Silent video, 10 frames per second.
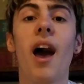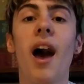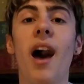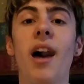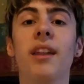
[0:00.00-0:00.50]

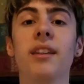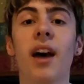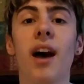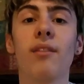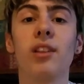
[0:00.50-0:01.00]
and
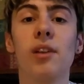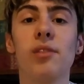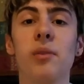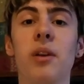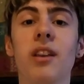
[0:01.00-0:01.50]
have a
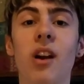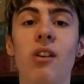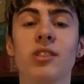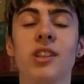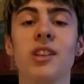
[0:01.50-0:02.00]
lovely week.
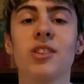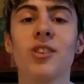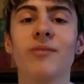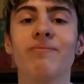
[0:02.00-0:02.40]
I'll see you soon.